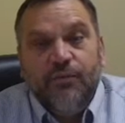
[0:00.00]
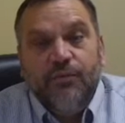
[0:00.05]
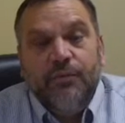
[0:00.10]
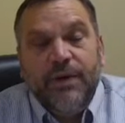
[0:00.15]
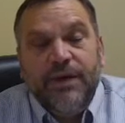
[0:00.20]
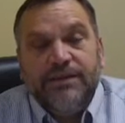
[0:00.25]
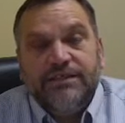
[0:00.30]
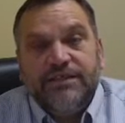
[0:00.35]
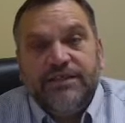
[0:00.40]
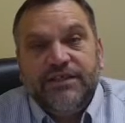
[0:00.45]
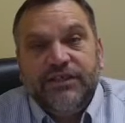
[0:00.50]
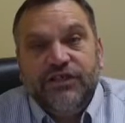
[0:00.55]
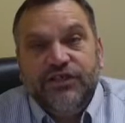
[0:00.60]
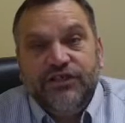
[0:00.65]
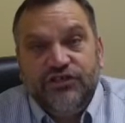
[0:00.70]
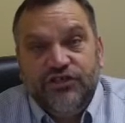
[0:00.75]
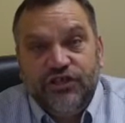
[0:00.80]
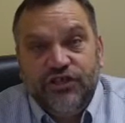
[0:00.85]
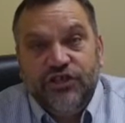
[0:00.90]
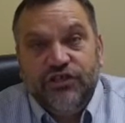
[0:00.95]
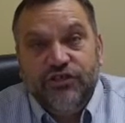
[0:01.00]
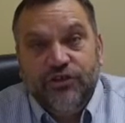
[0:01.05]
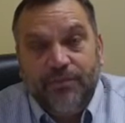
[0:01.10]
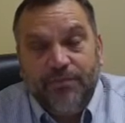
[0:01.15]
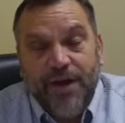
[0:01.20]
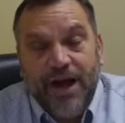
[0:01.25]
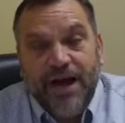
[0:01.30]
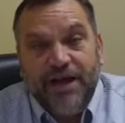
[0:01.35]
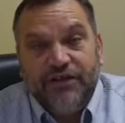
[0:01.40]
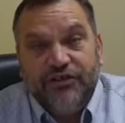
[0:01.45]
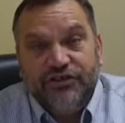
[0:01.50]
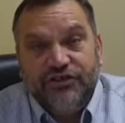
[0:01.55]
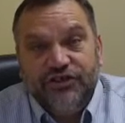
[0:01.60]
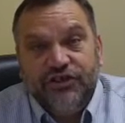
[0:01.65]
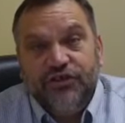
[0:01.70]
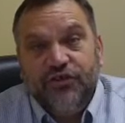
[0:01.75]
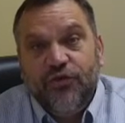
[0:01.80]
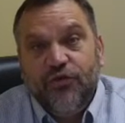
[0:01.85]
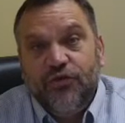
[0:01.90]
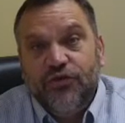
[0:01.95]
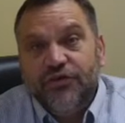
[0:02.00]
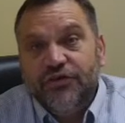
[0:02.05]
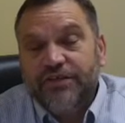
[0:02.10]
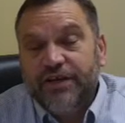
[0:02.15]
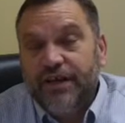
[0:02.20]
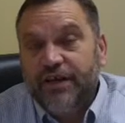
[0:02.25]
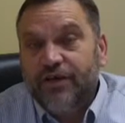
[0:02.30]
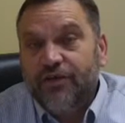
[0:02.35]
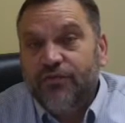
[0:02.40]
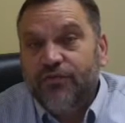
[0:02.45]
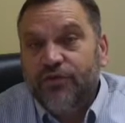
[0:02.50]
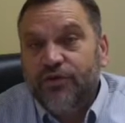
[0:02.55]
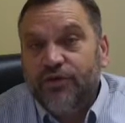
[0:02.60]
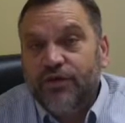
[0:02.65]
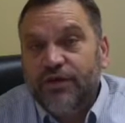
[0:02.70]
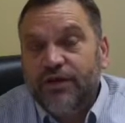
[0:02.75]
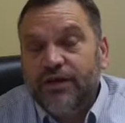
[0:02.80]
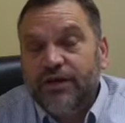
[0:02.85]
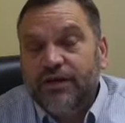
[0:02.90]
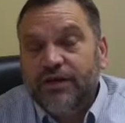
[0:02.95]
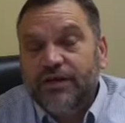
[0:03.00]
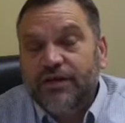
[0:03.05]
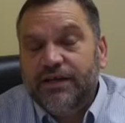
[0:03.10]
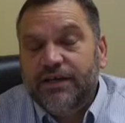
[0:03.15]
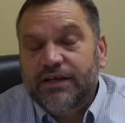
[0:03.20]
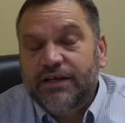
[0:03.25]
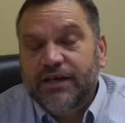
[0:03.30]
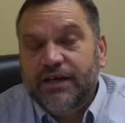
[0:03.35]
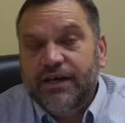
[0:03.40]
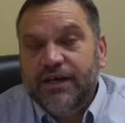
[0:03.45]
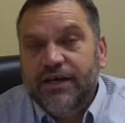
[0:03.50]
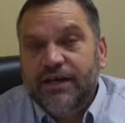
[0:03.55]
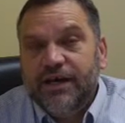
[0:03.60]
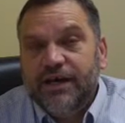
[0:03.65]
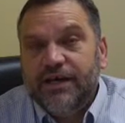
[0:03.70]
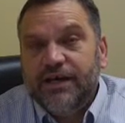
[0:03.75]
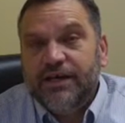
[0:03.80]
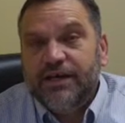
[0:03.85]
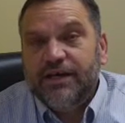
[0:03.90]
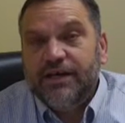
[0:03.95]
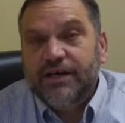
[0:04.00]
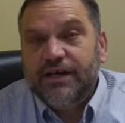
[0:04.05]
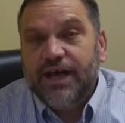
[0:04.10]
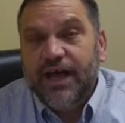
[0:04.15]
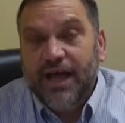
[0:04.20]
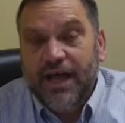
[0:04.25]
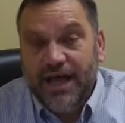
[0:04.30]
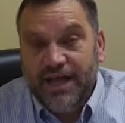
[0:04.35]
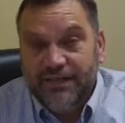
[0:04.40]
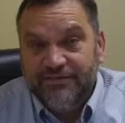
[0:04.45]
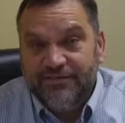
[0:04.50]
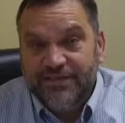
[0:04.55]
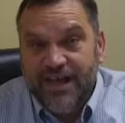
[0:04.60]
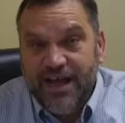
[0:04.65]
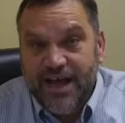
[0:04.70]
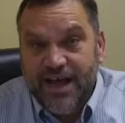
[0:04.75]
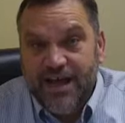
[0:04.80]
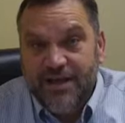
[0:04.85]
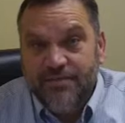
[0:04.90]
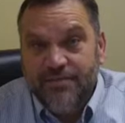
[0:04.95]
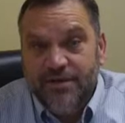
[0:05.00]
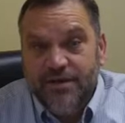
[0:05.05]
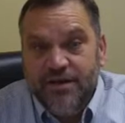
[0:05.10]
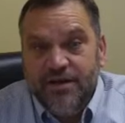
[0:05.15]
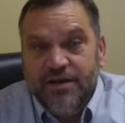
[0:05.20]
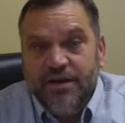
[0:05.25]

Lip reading: Basically your buyer should order title work ahead of time.